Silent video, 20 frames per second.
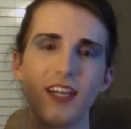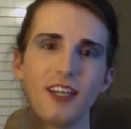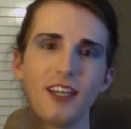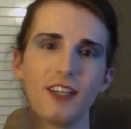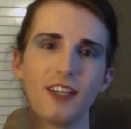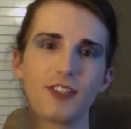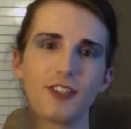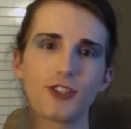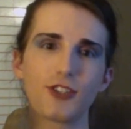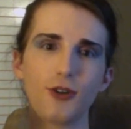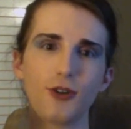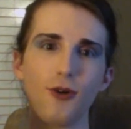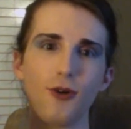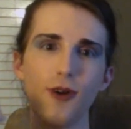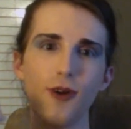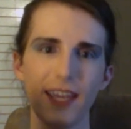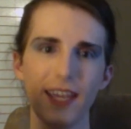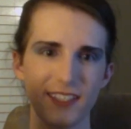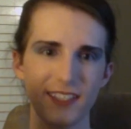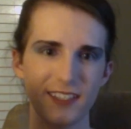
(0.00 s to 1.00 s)

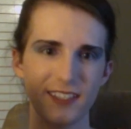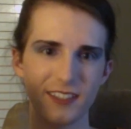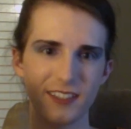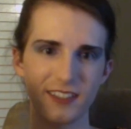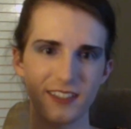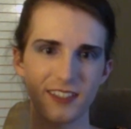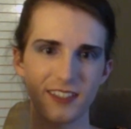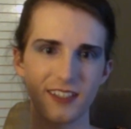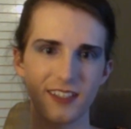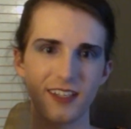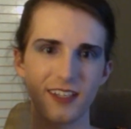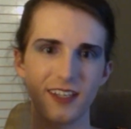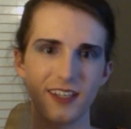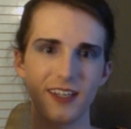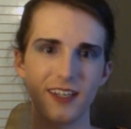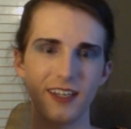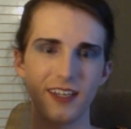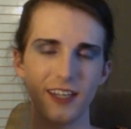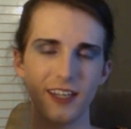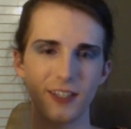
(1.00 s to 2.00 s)
Choice
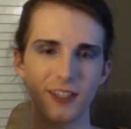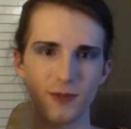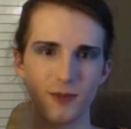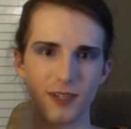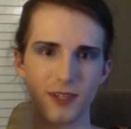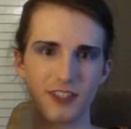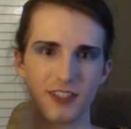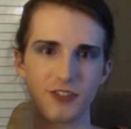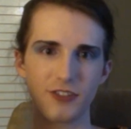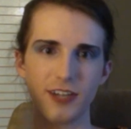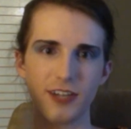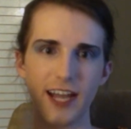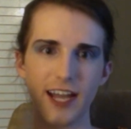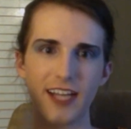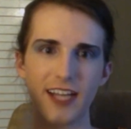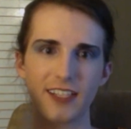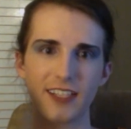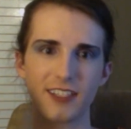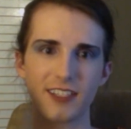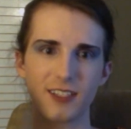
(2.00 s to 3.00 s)
is what
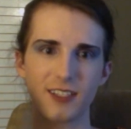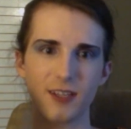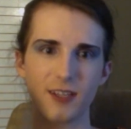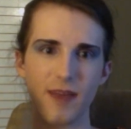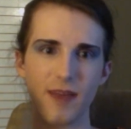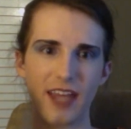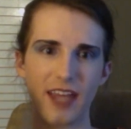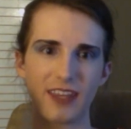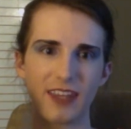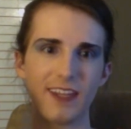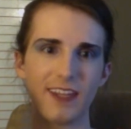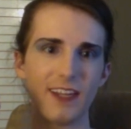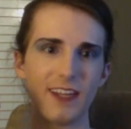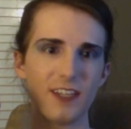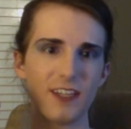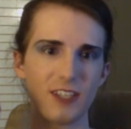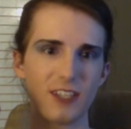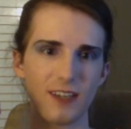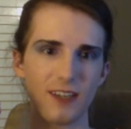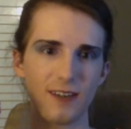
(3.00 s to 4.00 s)
attracts a bad thing
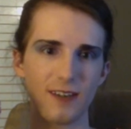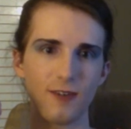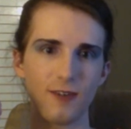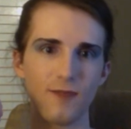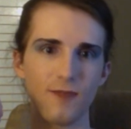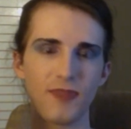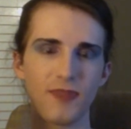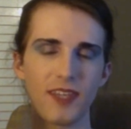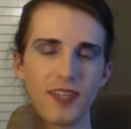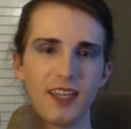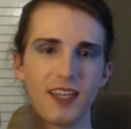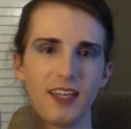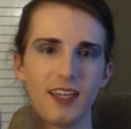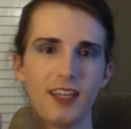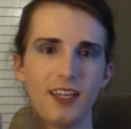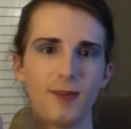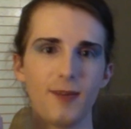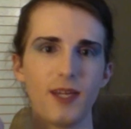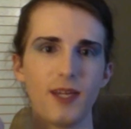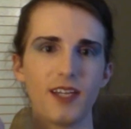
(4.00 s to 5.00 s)
to you
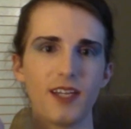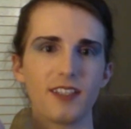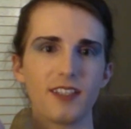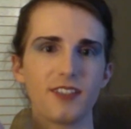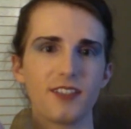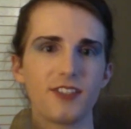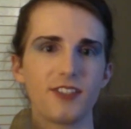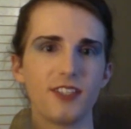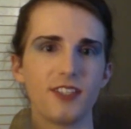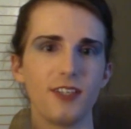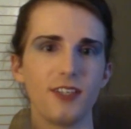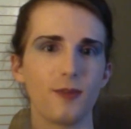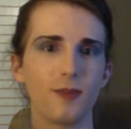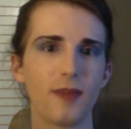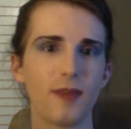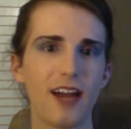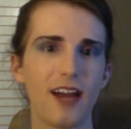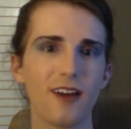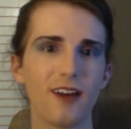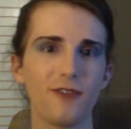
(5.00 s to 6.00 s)
because you're
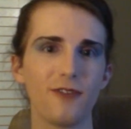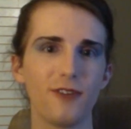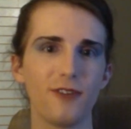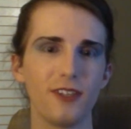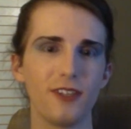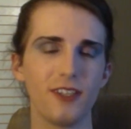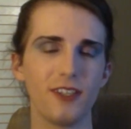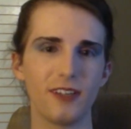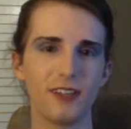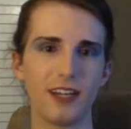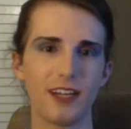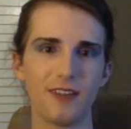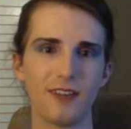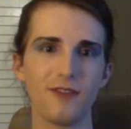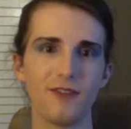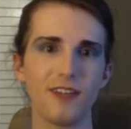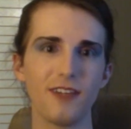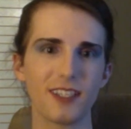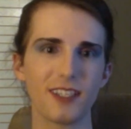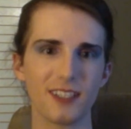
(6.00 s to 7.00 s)
powerful and you're not a
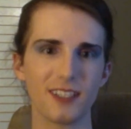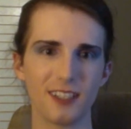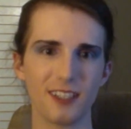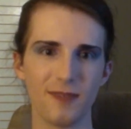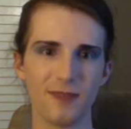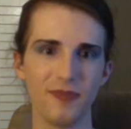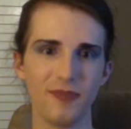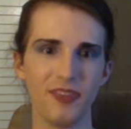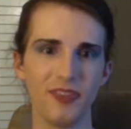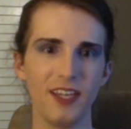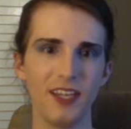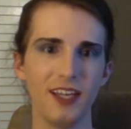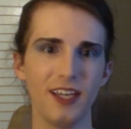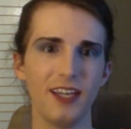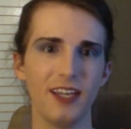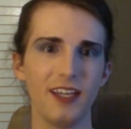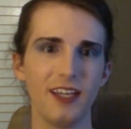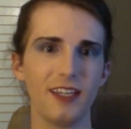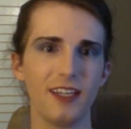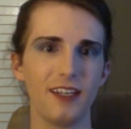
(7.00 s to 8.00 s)
victim.
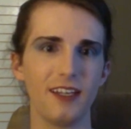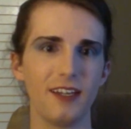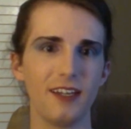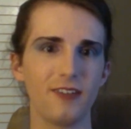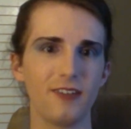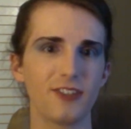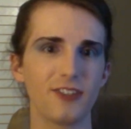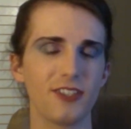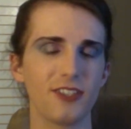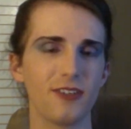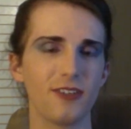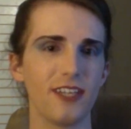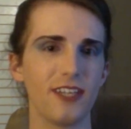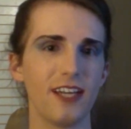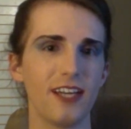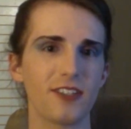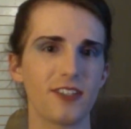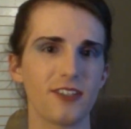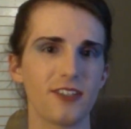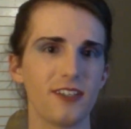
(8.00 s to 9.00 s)
So the
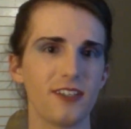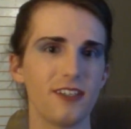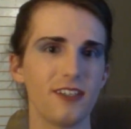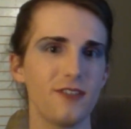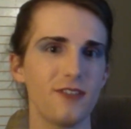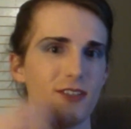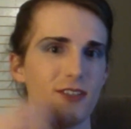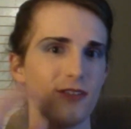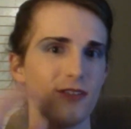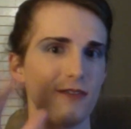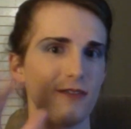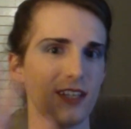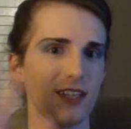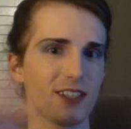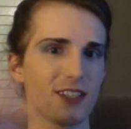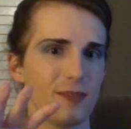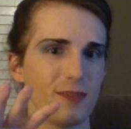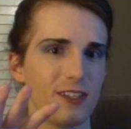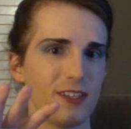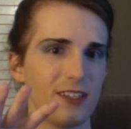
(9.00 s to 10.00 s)
alternative to
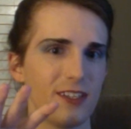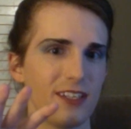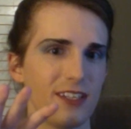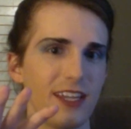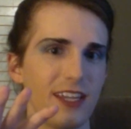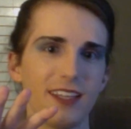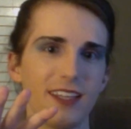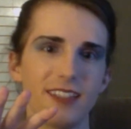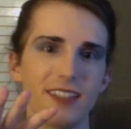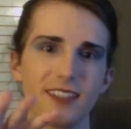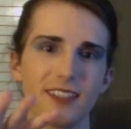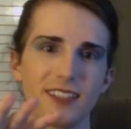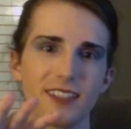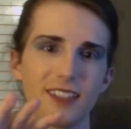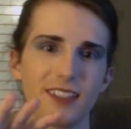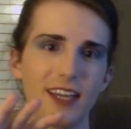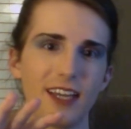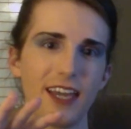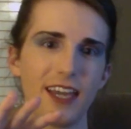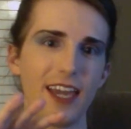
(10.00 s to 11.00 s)
victimhood is,
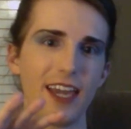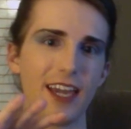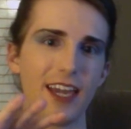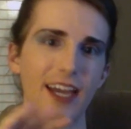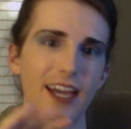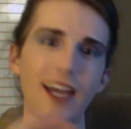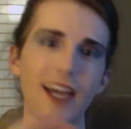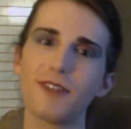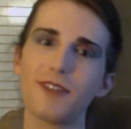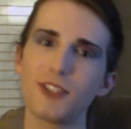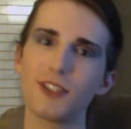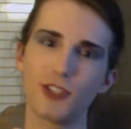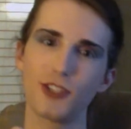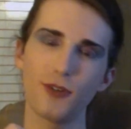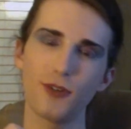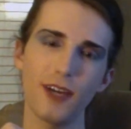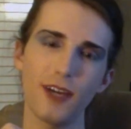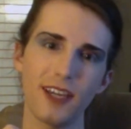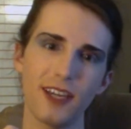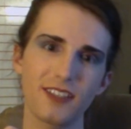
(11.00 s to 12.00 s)
hey, I have a
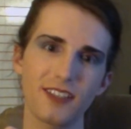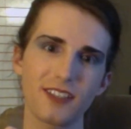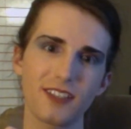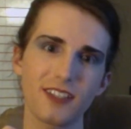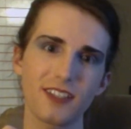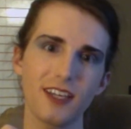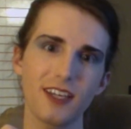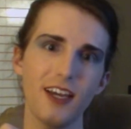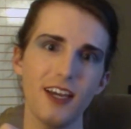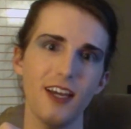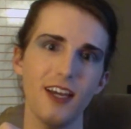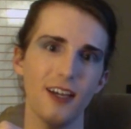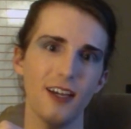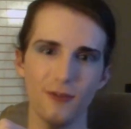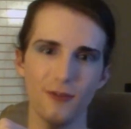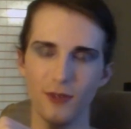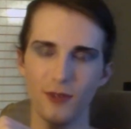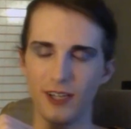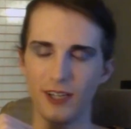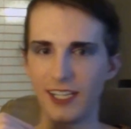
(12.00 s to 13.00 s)
choice
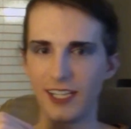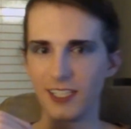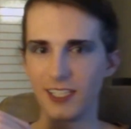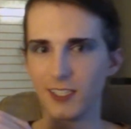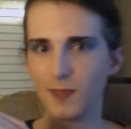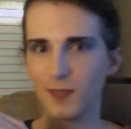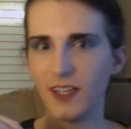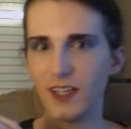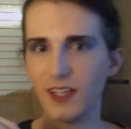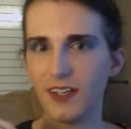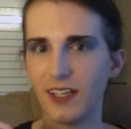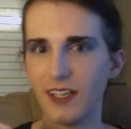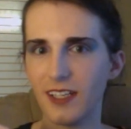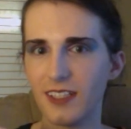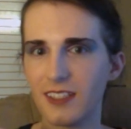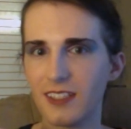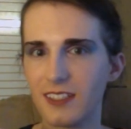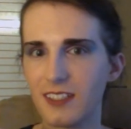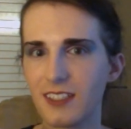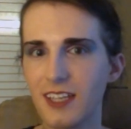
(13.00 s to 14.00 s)
of what I
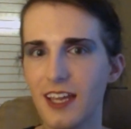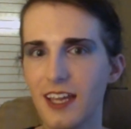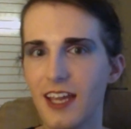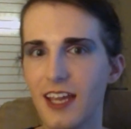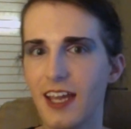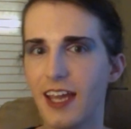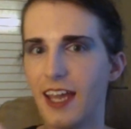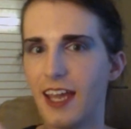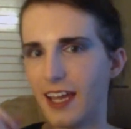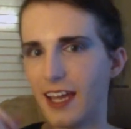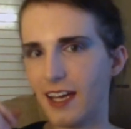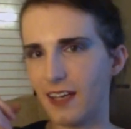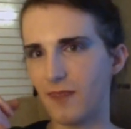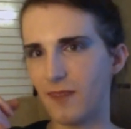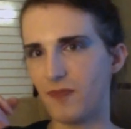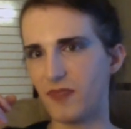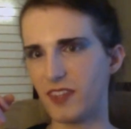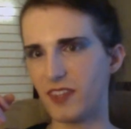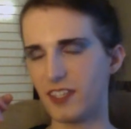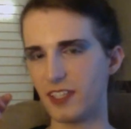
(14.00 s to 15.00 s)
experience. And
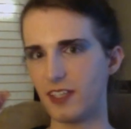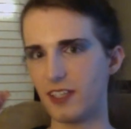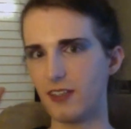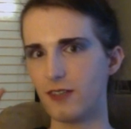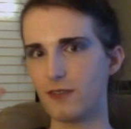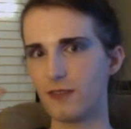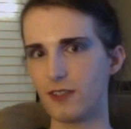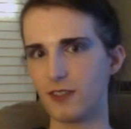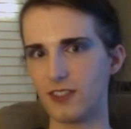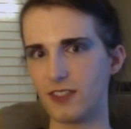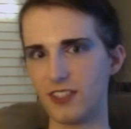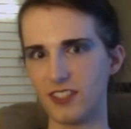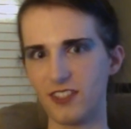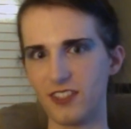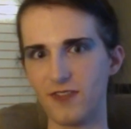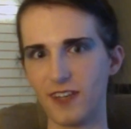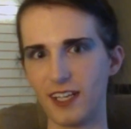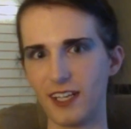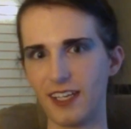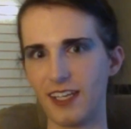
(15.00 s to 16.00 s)
the universe is
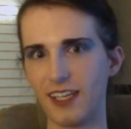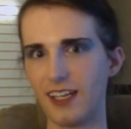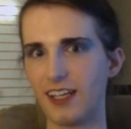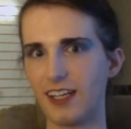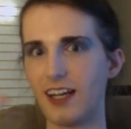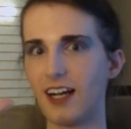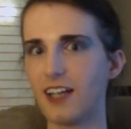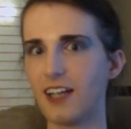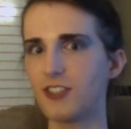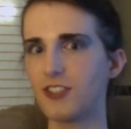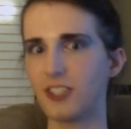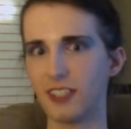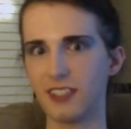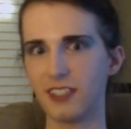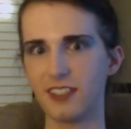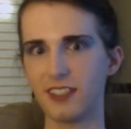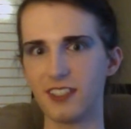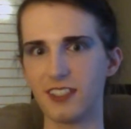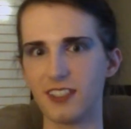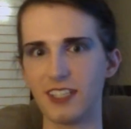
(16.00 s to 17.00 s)
fucking
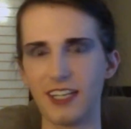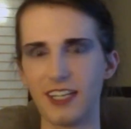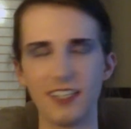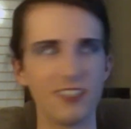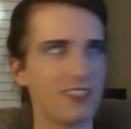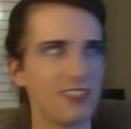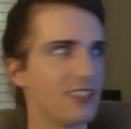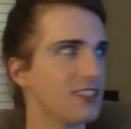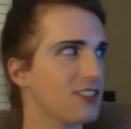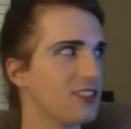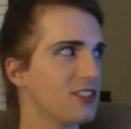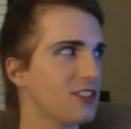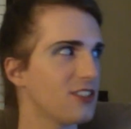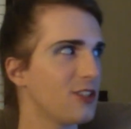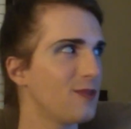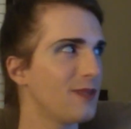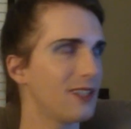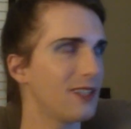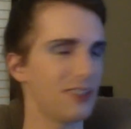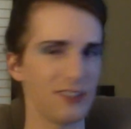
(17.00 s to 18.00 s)
conscious. It's not
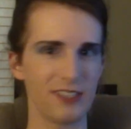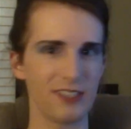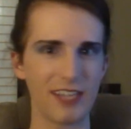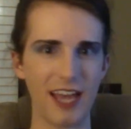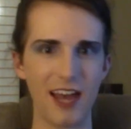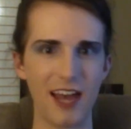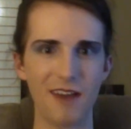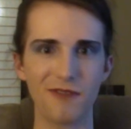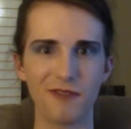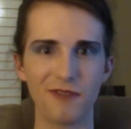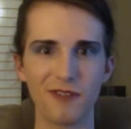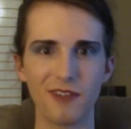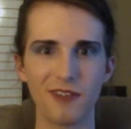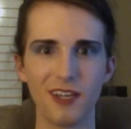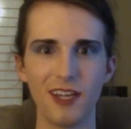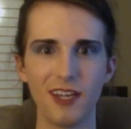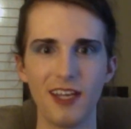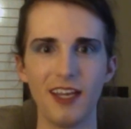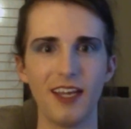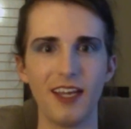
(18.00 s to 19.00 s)
stupid or deaf.
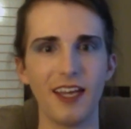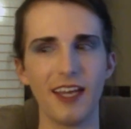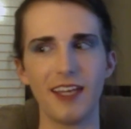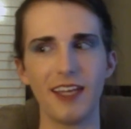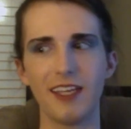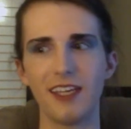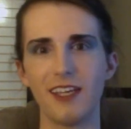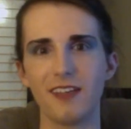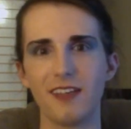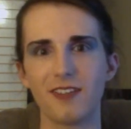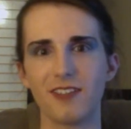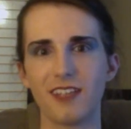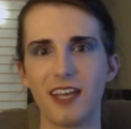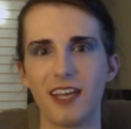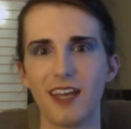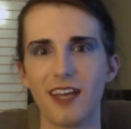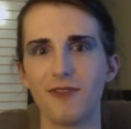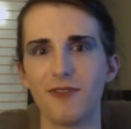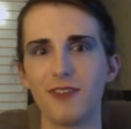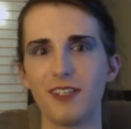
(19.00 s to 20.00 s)
And it hears
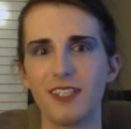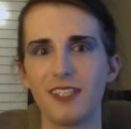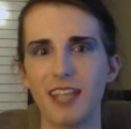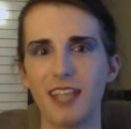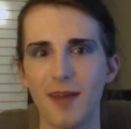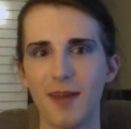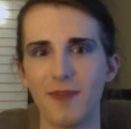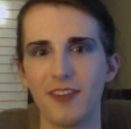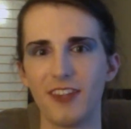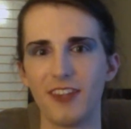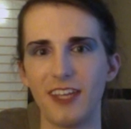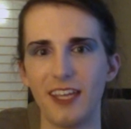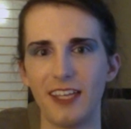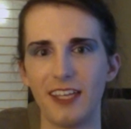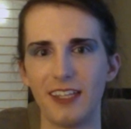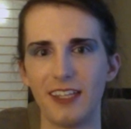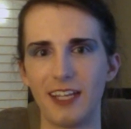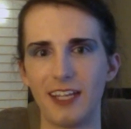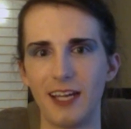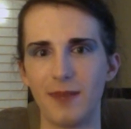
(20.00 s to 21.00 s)
every damn thing
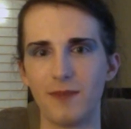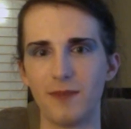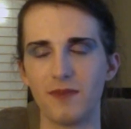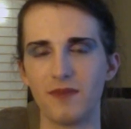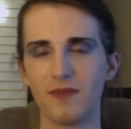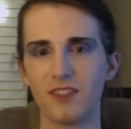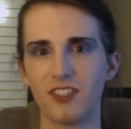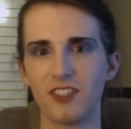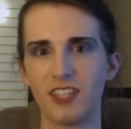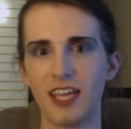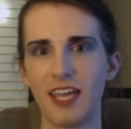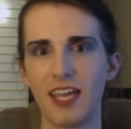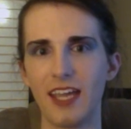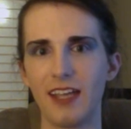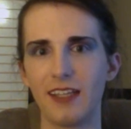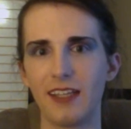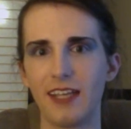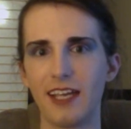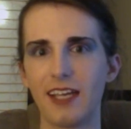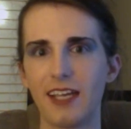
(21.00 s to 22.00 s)
that I'm saying.
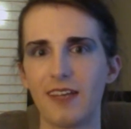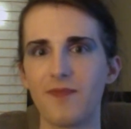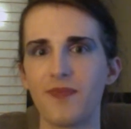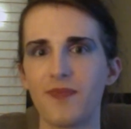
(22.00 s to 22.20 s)
Like,